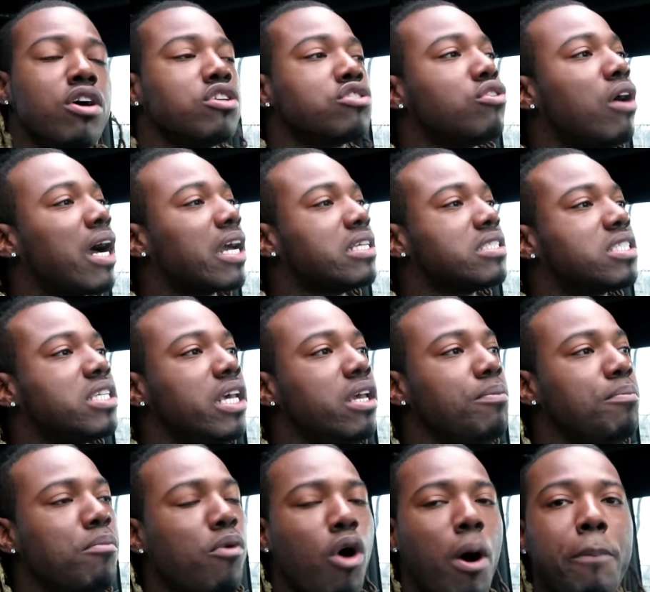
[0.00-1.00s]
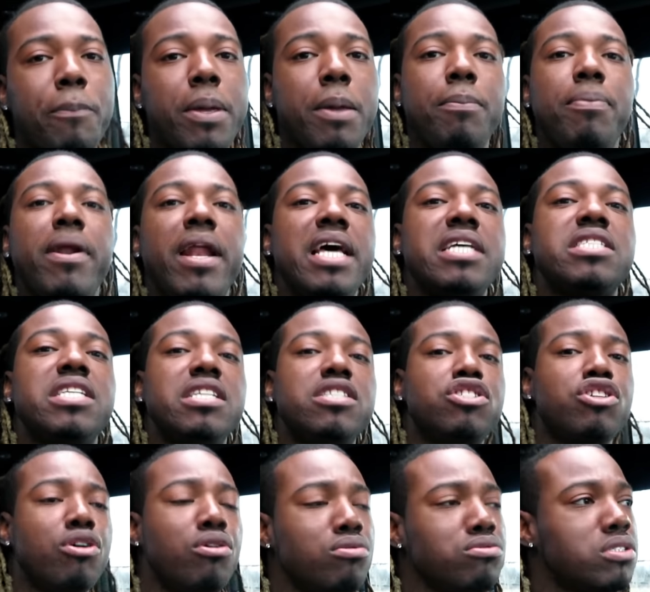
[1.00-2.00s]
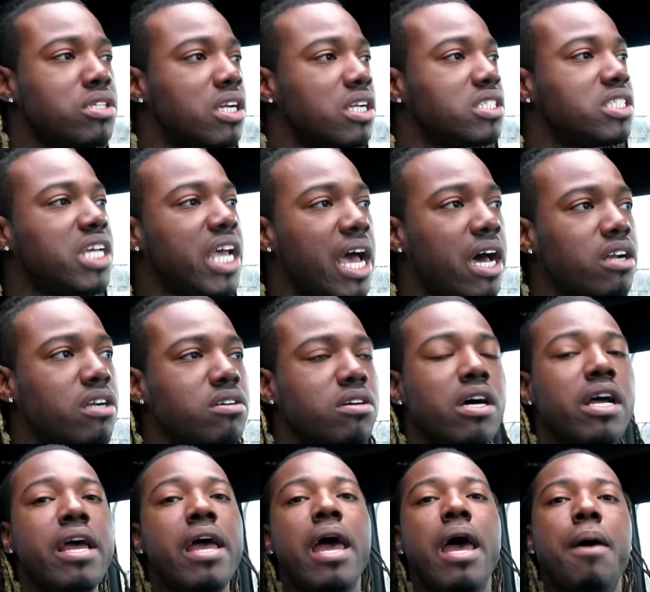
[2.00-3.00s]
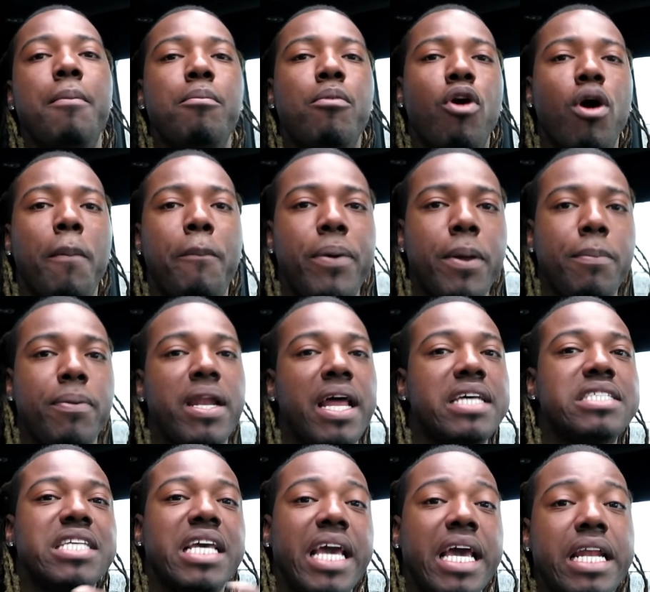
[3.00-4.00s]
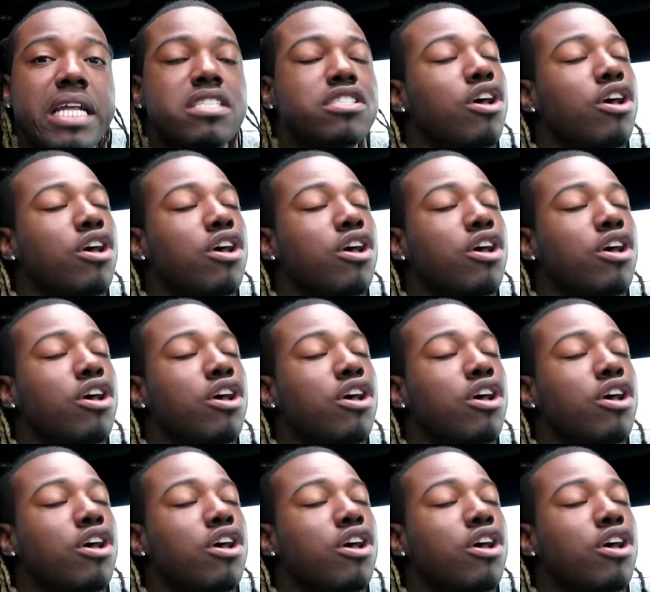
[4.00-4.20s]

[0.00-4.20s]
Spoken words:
so I can see more people that's in tune to the channel and more people that's in it.